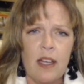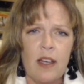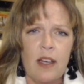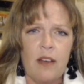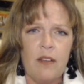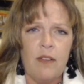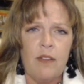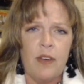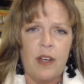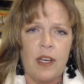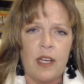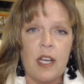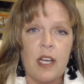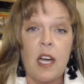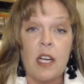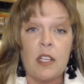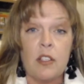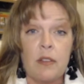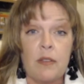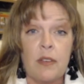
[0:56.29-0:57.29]
of
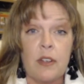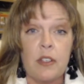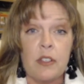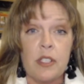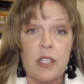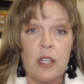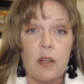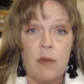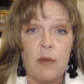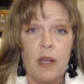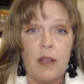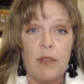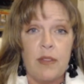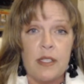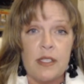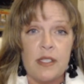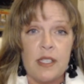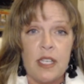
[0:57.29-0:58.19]
controversy around this